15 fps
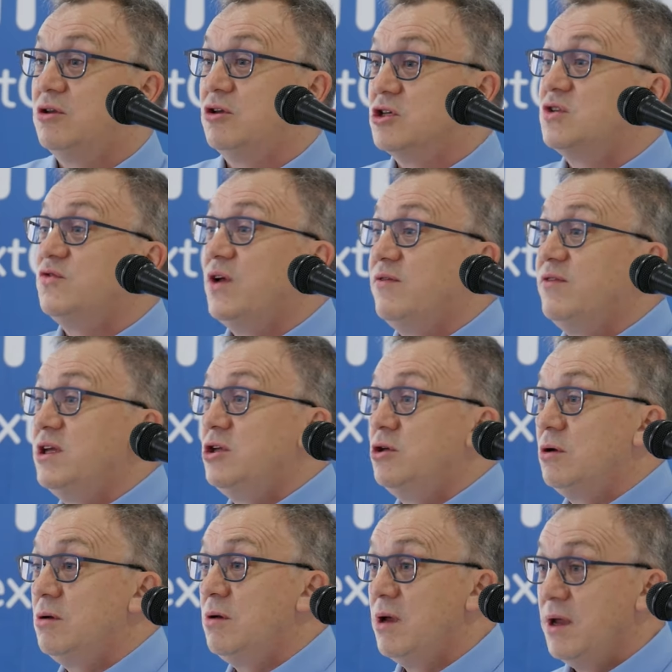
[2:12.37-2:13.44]
transfer
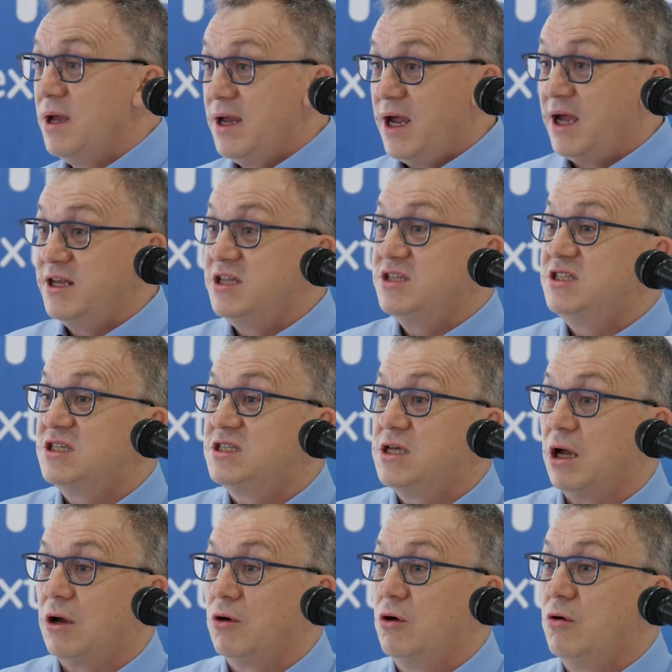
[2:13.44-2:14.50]
vehicle. And in this
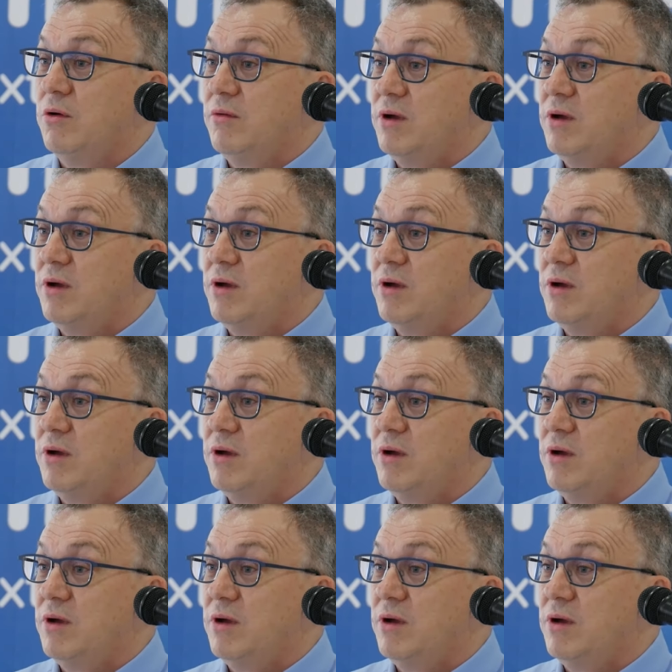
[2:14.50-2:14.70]
cargo, we